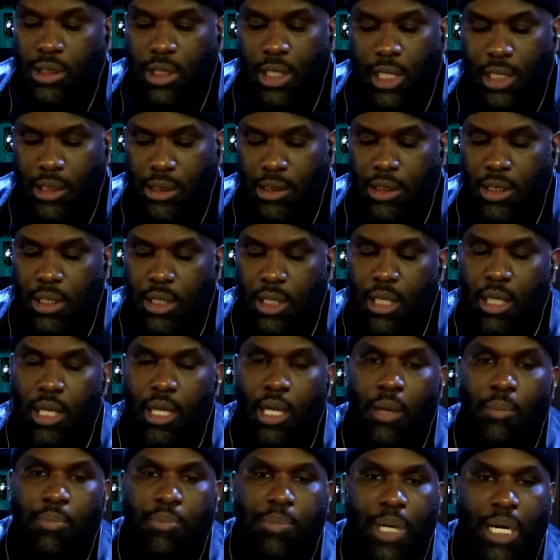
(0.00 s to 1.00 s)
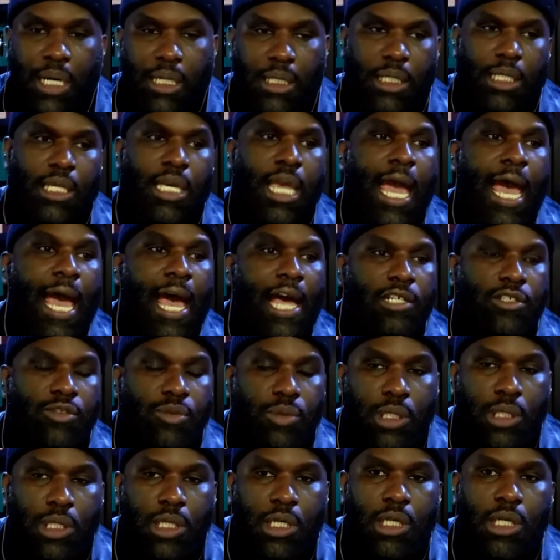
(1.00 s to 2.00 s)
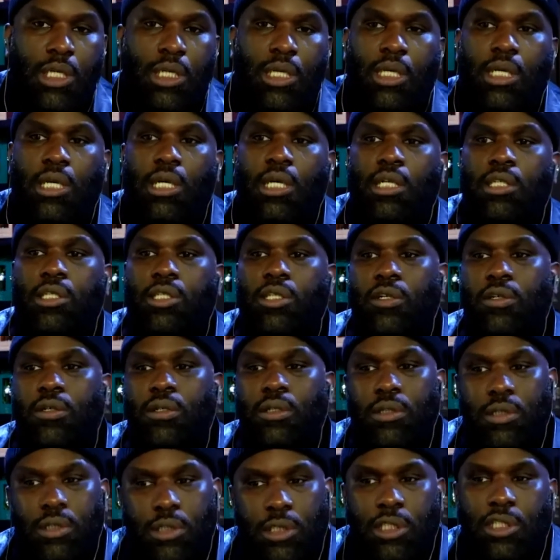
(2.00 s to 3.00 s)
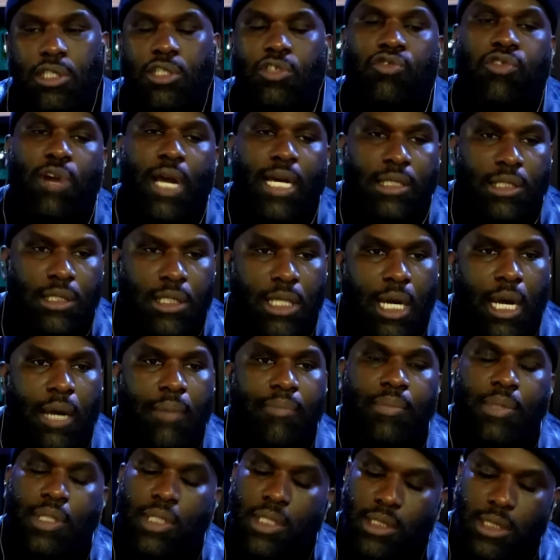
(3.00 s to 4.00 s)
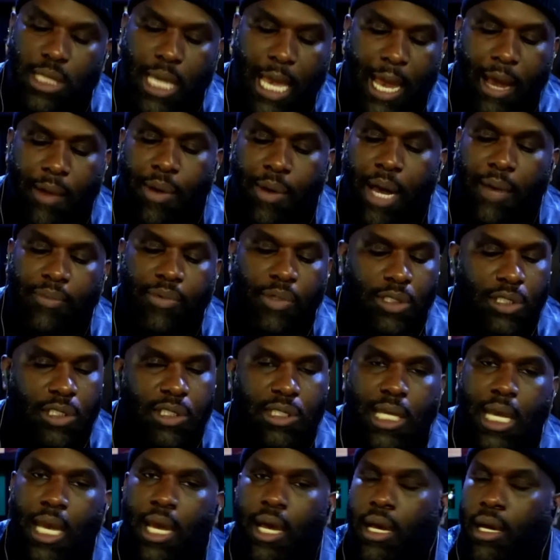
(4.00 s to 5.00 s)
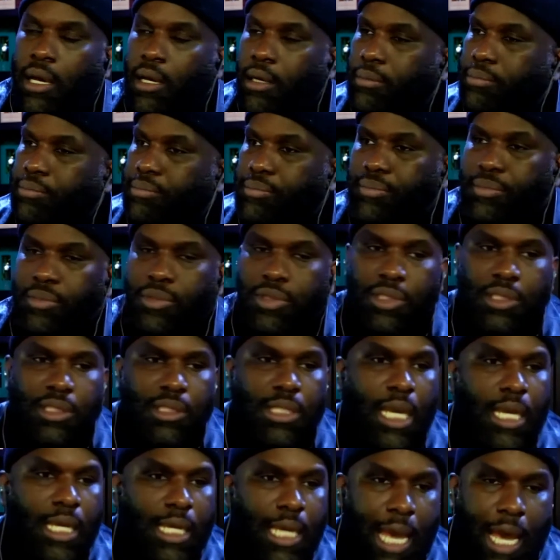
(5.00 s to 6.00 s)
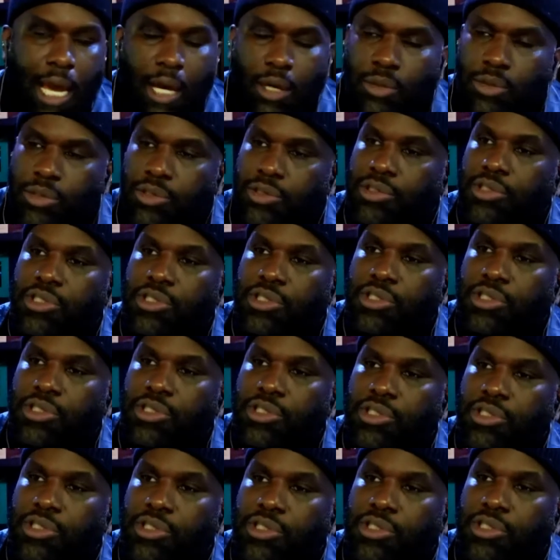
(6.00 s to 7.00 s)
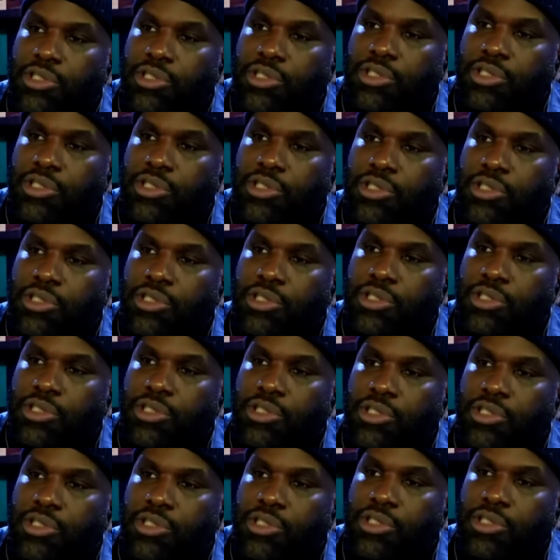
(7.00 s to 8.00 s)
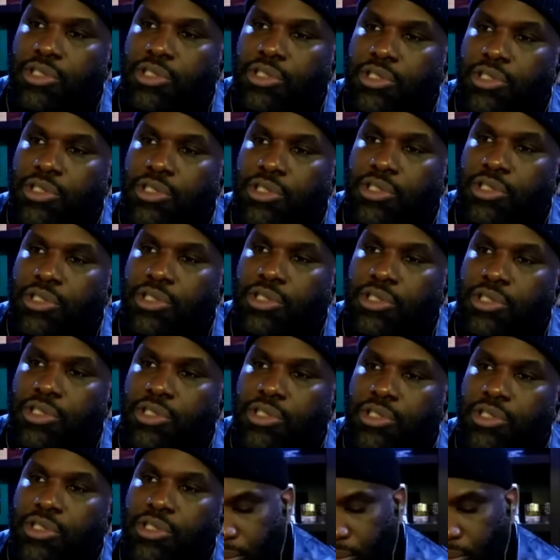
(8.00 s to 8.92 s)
list. But casually to dressed up is how I would, steakhouse, seafood dinner, that's how I would wear that.